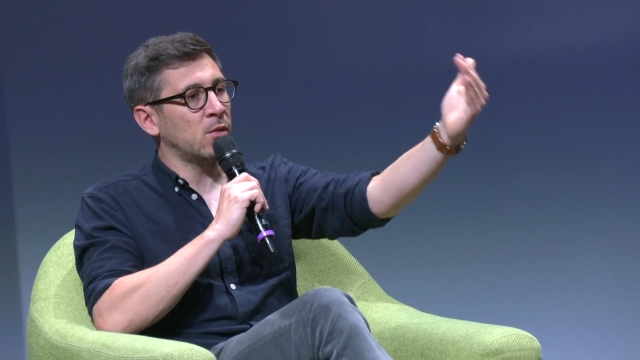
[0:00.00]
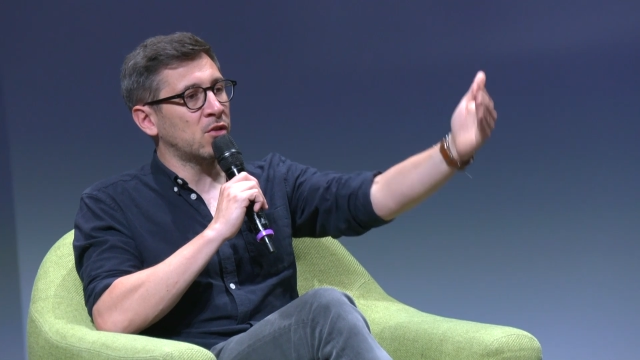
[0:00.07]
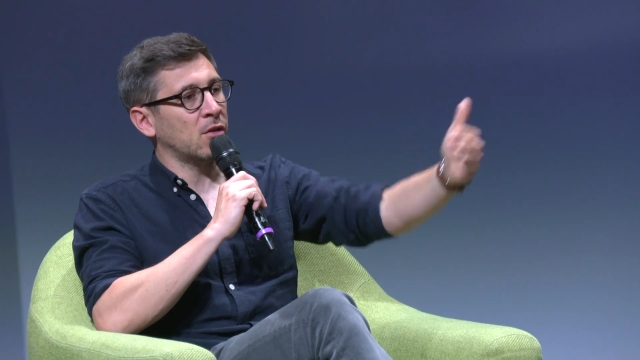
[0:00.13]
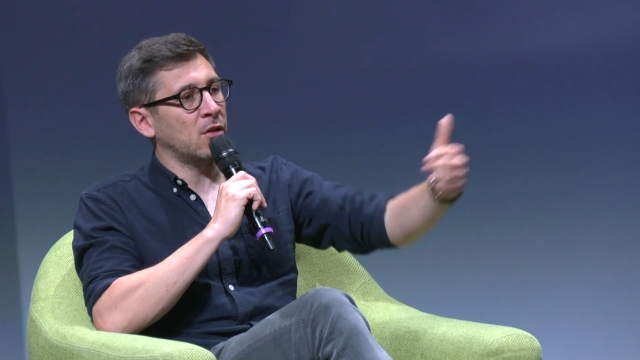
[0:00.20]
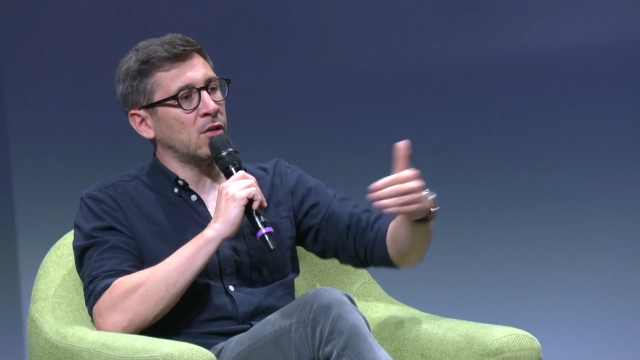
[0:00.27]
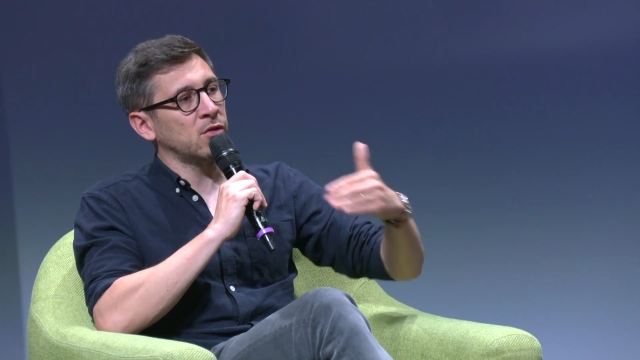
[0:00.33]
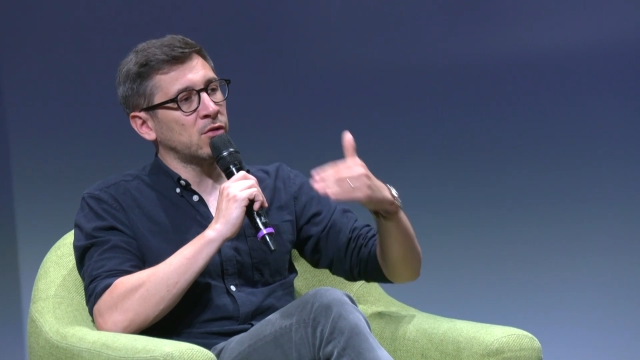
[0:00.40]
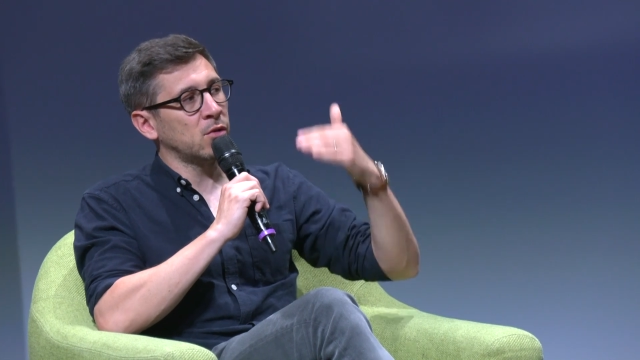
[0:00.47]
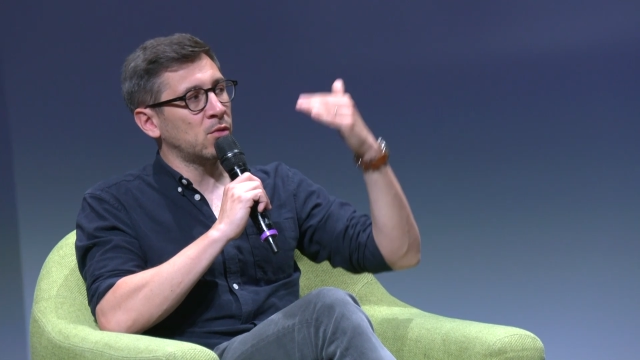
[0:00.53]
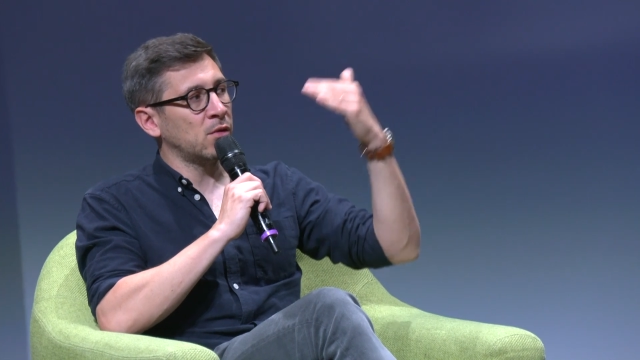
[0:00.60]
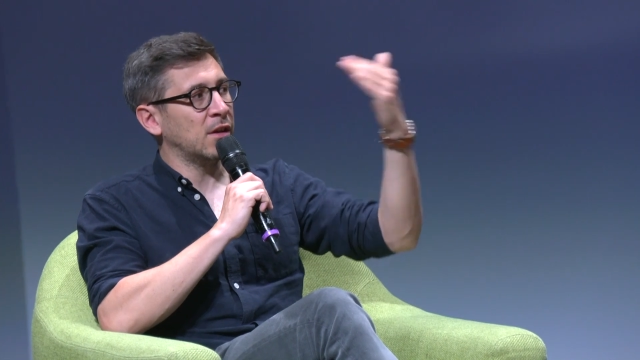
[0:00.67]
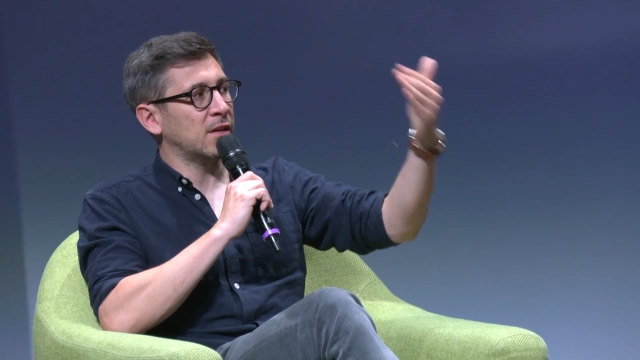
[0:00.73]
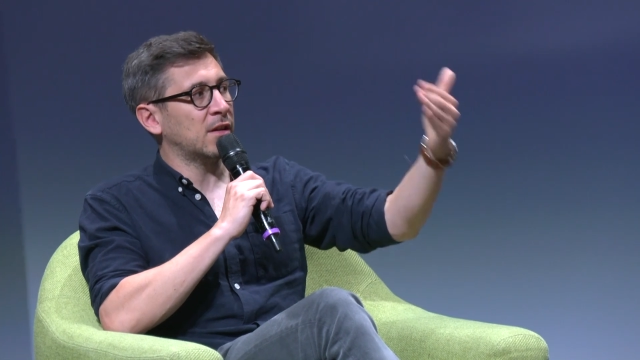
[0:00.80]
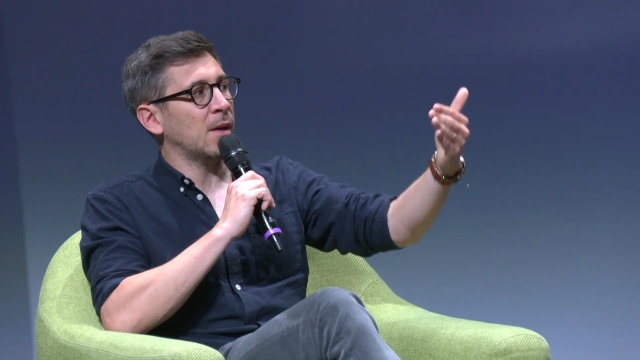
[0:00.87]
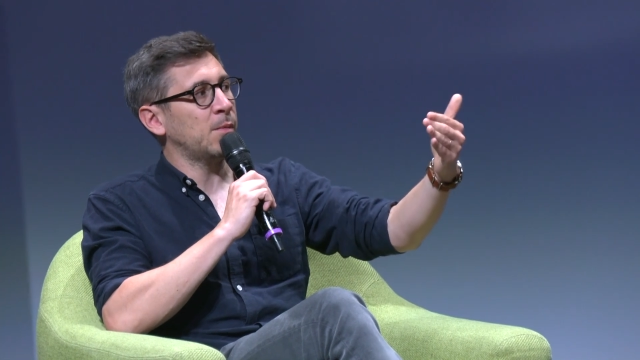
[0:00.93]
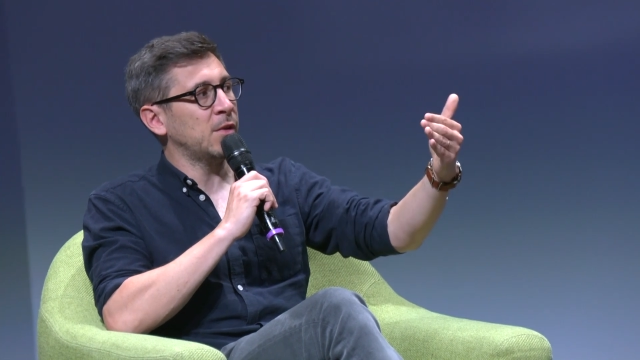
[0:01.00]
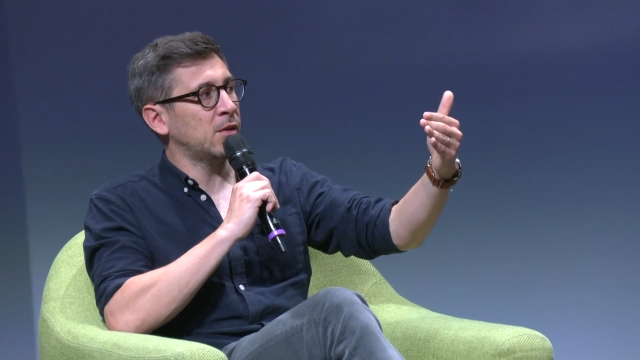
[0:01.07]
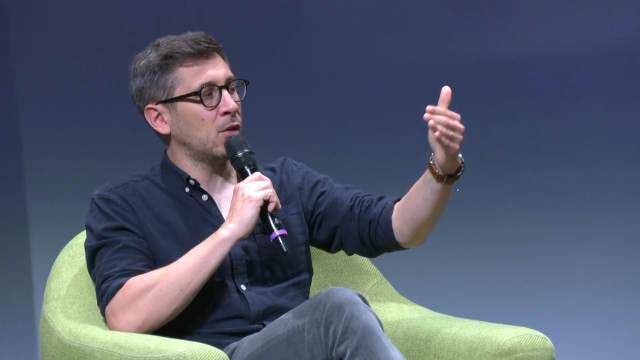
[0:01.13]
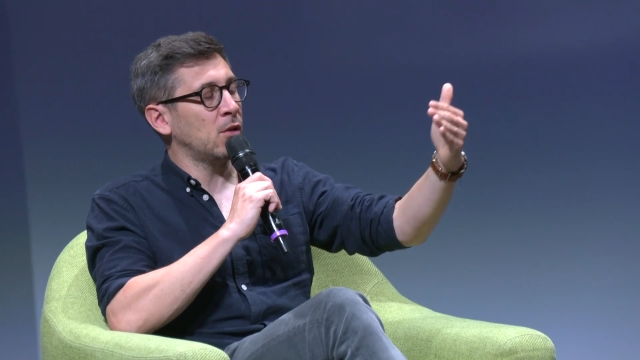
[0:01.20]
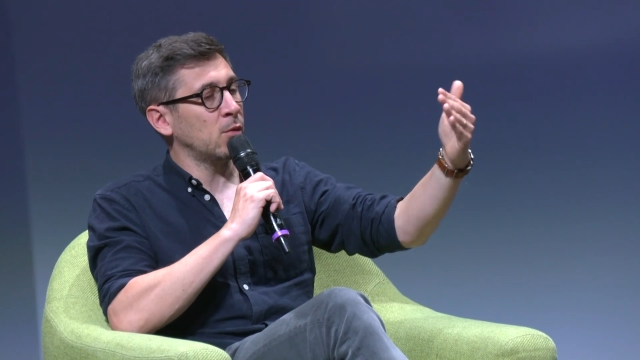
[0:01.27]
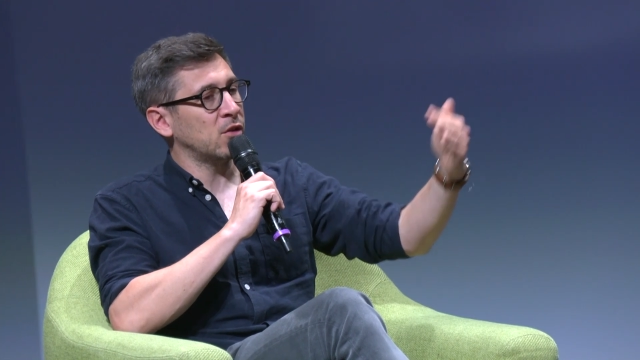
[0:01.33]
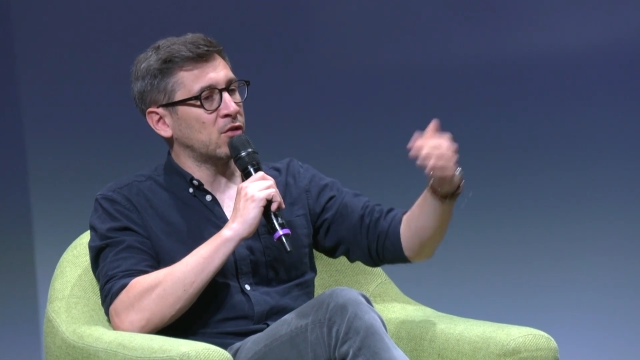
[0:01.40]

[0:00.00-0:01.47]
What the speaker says: which allows you to get capital,